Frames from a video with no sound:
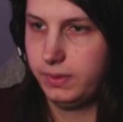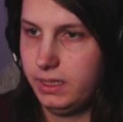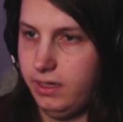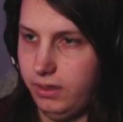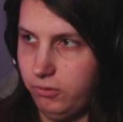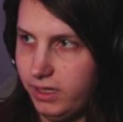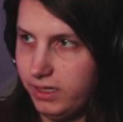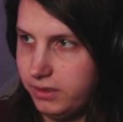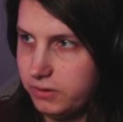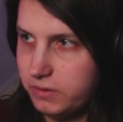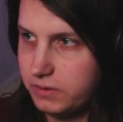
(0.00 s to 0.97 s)
Okay, right
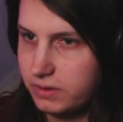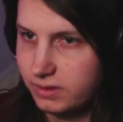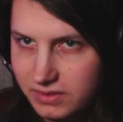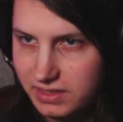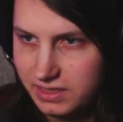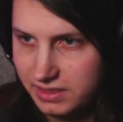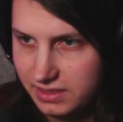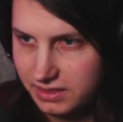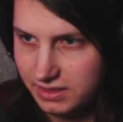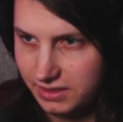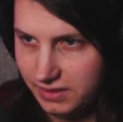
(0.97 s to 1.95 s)
goes
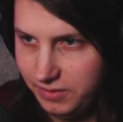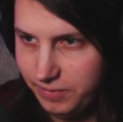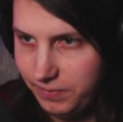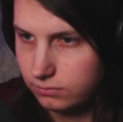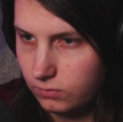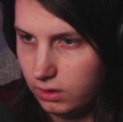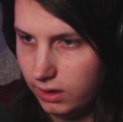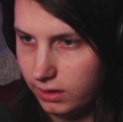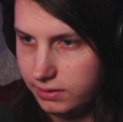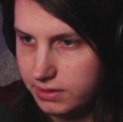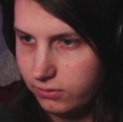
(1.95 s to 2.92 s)
CCC. All
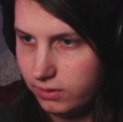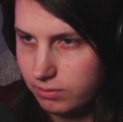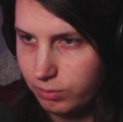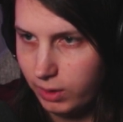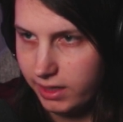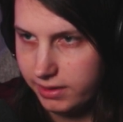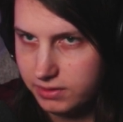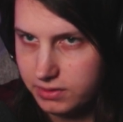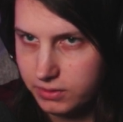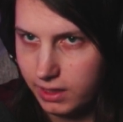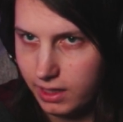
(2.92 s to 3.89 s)
right, let's get rid of the break
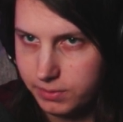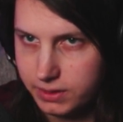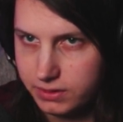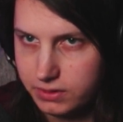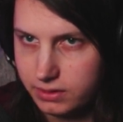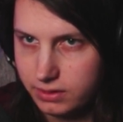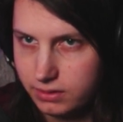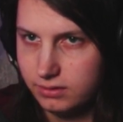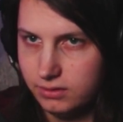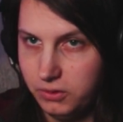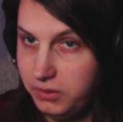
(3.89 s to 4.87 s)
and see what happens.
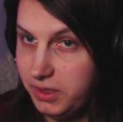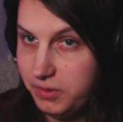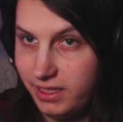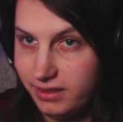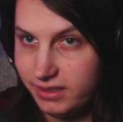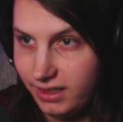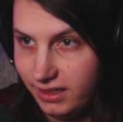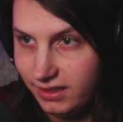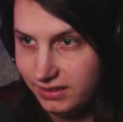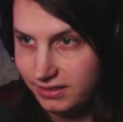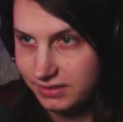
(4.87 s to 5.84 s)
Okay, we get
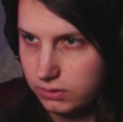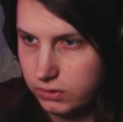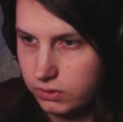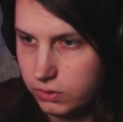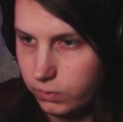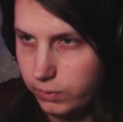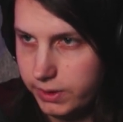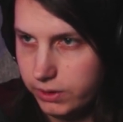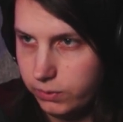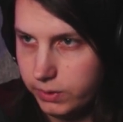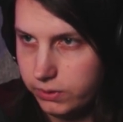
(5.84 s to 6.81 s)
there. So what
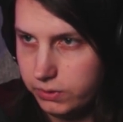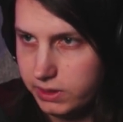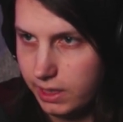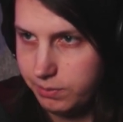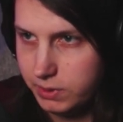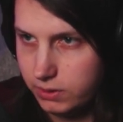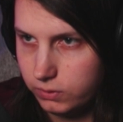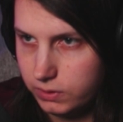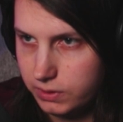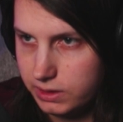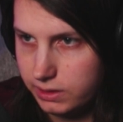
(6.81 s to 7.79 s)
do? We do steps
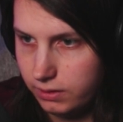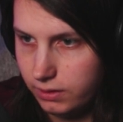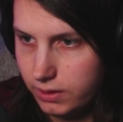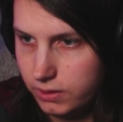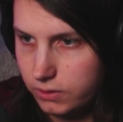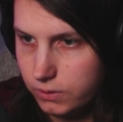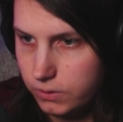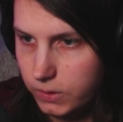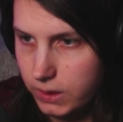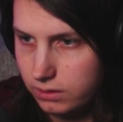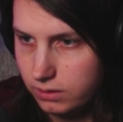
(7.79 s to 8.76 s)
equals
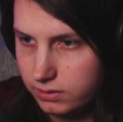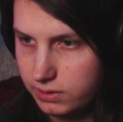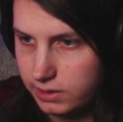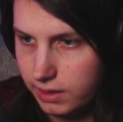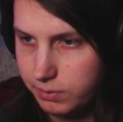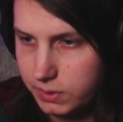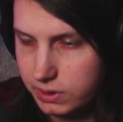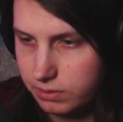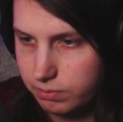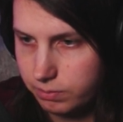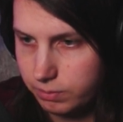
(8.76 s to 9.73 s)
0,
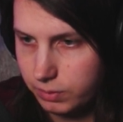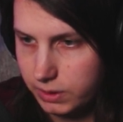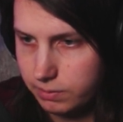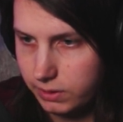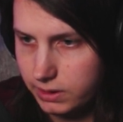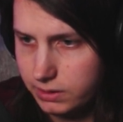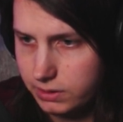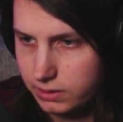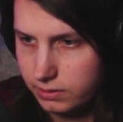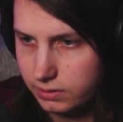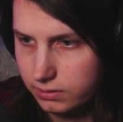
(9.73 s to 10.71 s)
steps plus
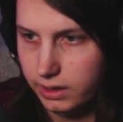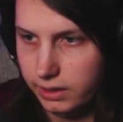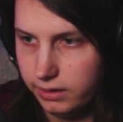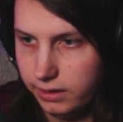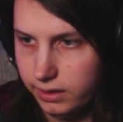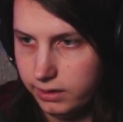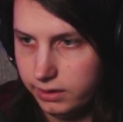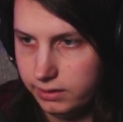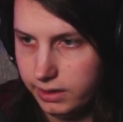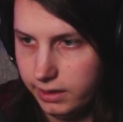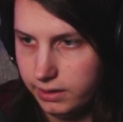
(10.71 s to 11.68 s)
plus, and then at
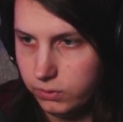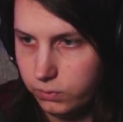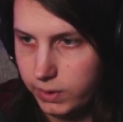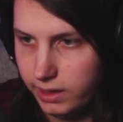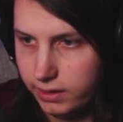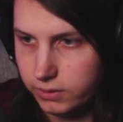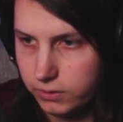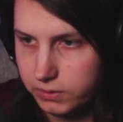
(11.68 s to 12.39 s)
the end we echo